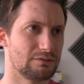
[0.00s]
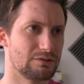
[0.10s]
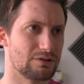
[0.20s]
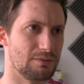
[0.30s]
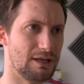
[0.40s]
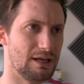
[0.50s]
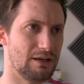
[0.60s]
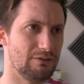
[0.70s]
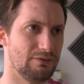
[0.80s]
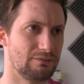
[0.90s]
So we
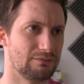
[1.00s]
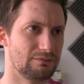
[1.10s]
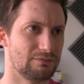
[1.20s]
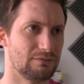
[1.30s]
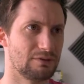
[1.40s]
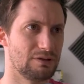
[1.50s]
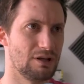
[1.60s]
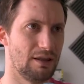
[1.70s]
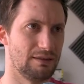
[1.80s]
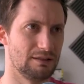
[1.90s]
have
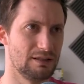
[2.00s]
nothing.